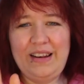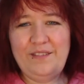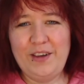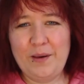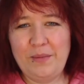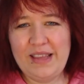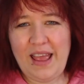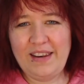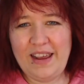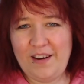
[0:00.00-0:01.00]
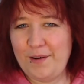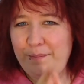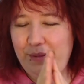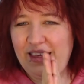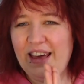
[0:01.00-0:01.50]
Leave a comment down
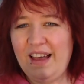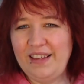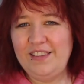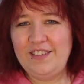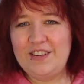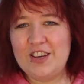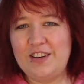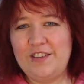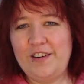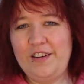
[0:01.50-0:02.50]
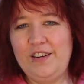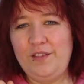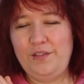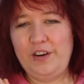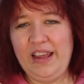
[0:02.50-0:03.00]
there, be kind to each other,
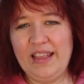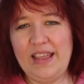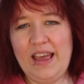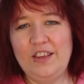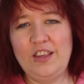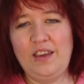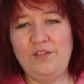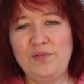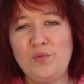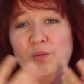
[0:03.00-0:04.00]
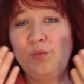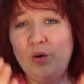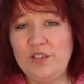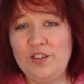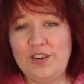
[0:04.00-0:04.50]
don't forget the hashtag if you
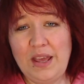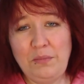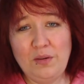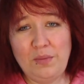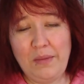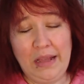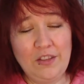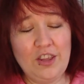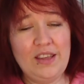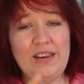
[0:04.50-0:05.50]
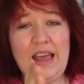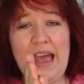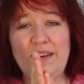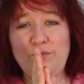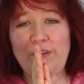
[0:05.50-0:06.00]
want your name to be mentioned,
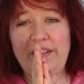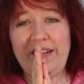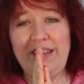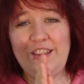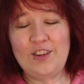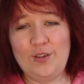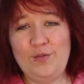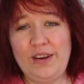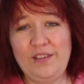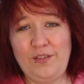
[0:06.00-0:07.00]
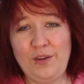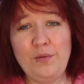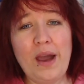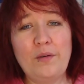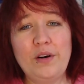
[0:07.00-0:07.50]
and we'll see each other in a
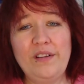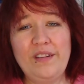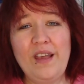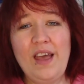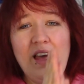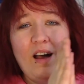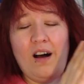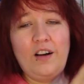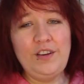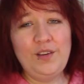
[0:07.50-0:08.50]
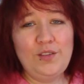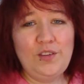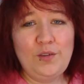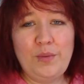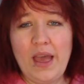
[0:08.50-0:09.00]
few hours on
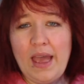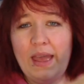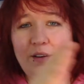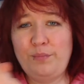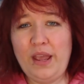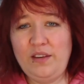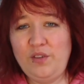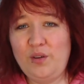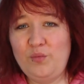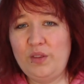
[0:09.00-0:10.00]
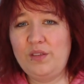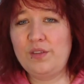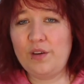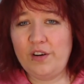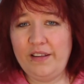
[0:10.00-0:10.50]
YouTube and on Patreon with
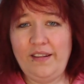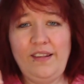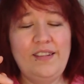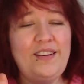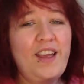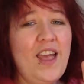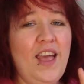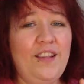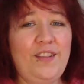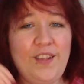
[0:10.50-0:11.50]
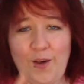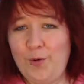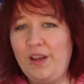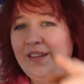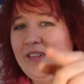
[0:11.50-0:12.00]
the third season.
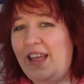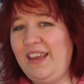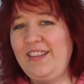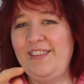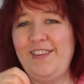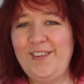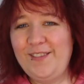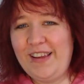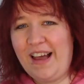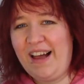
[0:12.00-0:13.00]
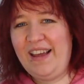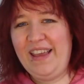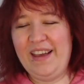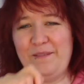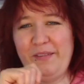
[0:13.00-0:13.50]
So stay tuned.
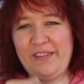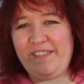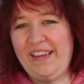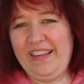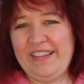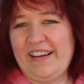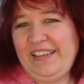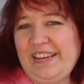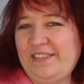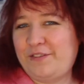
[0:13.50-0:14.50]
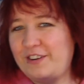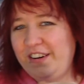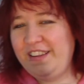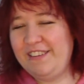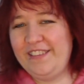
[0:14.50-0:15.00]
I am so excited
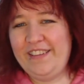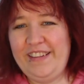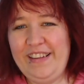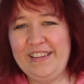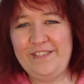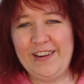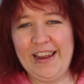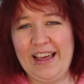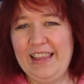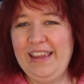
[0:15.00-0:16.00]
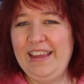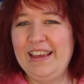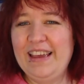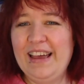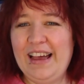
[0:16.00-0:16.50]
for you to see the
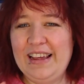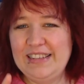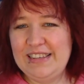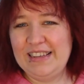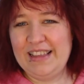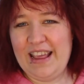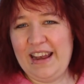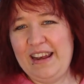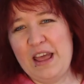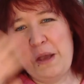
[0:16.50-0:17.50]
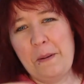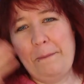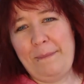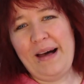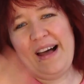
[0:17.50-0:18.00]
finale. Until then,
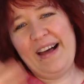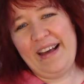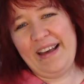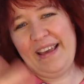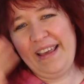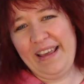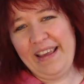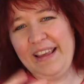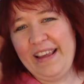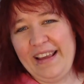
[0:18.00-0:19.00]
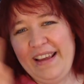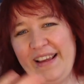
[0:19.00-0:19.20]
bye!